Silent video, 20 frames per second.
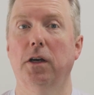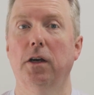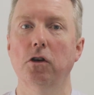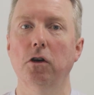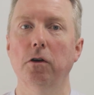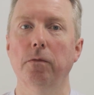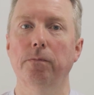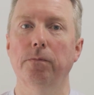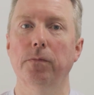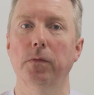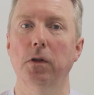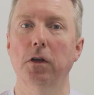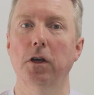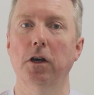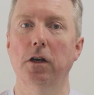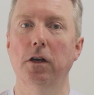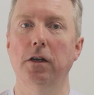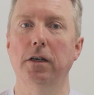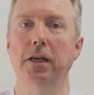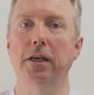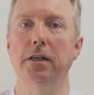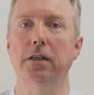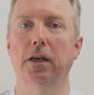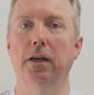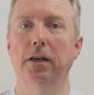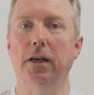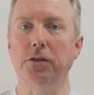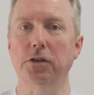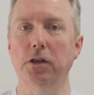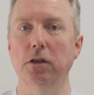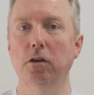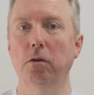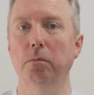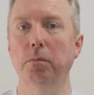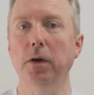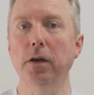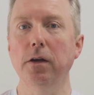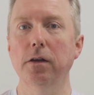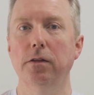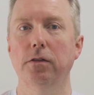So you're going to need an asset
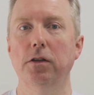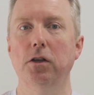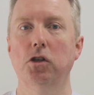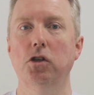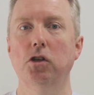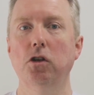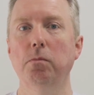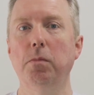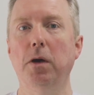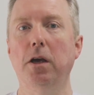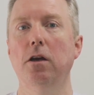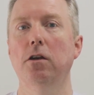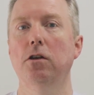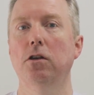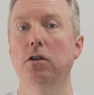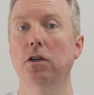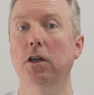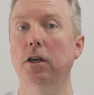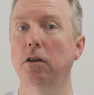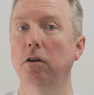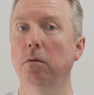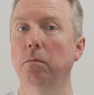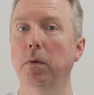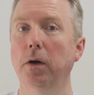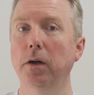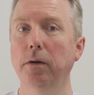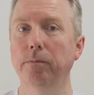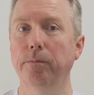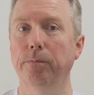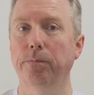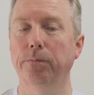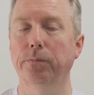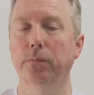number. This should be a unique number.